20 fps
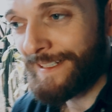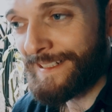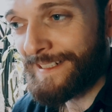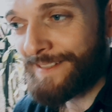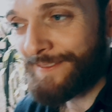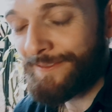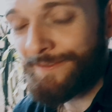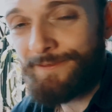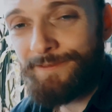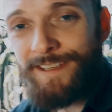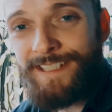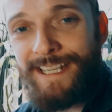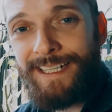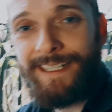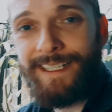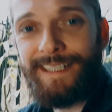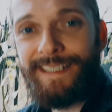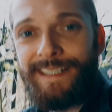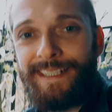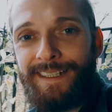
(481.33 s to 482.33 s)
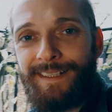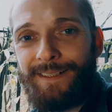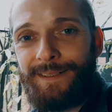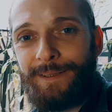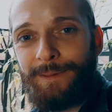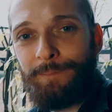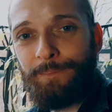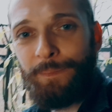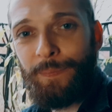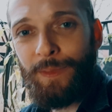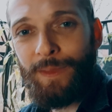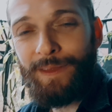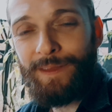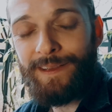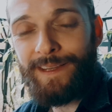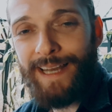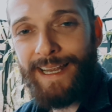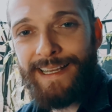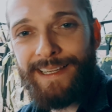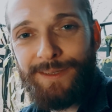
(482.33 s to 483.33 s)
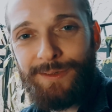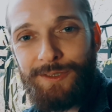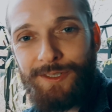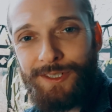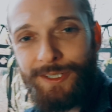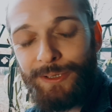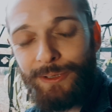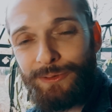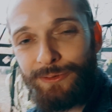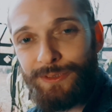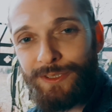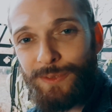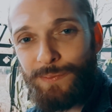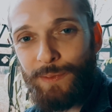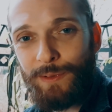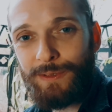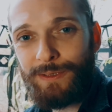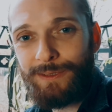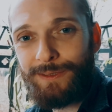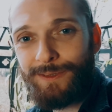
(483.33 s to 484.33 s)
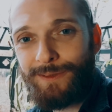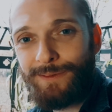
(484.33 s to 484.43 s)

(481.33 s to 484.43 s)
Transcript: is physically like those children's books.